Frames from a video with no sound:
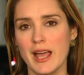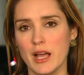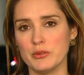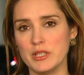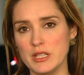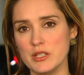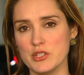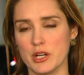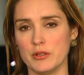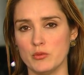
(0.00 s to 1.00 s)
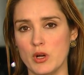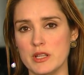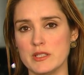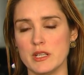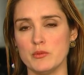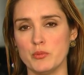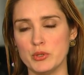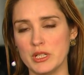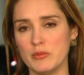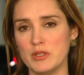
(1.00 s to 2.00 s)
how key Jared was in
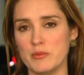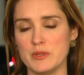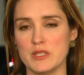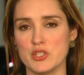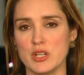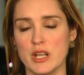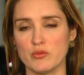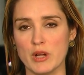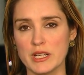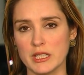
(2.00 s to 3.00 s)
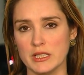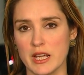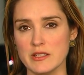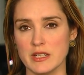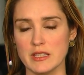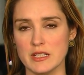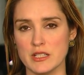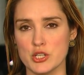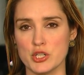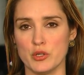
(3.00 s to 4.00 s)
putting him in the position and recognizing that
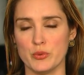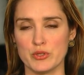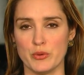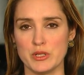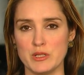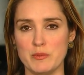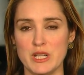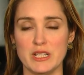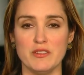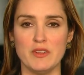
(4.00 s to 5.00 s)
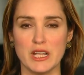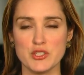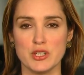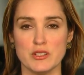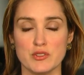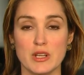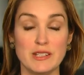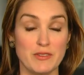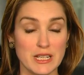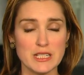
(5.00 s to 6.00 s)
digital was going to be an
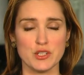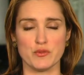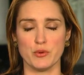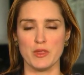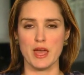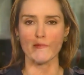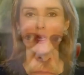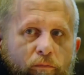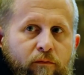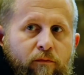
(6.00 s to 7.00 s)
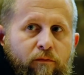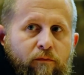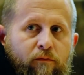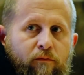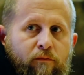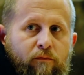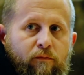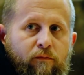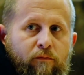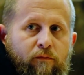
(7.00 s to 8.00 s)
advantage for them. In
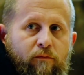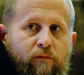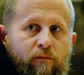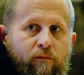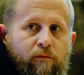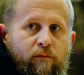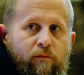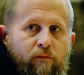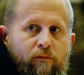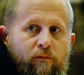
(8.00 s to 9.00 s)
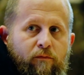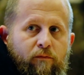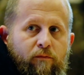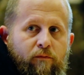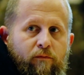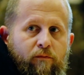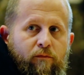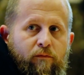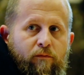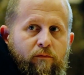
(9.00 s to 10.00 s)
fact, they ran such an unusual
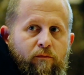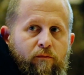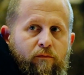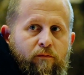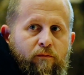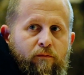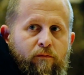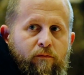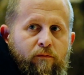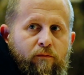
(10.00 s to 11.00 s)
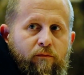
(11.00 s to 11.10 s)
campaign, they spent a lot of their